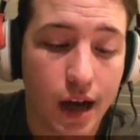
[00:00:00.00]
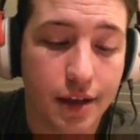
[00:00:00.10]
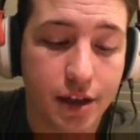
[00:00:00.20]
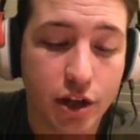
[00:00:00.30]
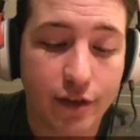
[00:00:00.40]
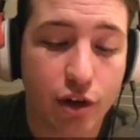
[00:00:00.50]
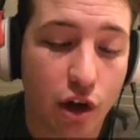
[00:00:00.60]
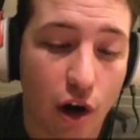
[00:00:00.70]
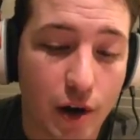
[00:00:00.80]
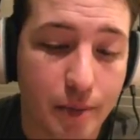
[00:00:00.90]
Then you have your
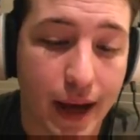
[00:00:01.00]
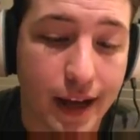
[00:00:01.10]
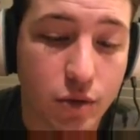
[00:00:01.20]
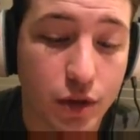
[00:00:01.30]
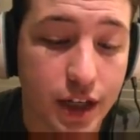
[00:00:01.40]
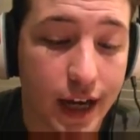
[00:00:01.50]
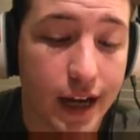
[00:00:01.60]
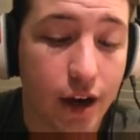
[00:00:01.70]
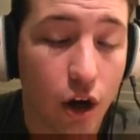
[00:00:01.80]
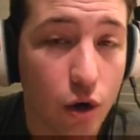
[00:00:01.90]
card packs, which
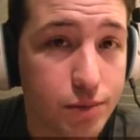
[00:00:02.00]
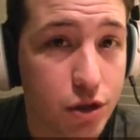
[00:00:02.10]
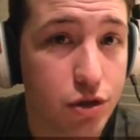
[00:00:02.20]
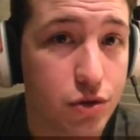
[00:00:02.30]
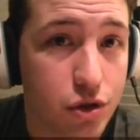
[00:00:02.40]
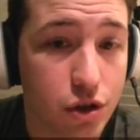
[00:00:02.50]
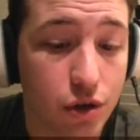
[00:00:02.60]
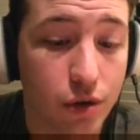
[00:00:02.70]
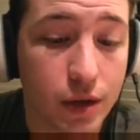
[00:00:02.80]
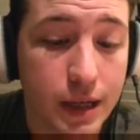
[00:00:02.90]
I hope to do
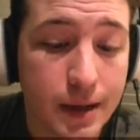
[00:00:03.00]
soon.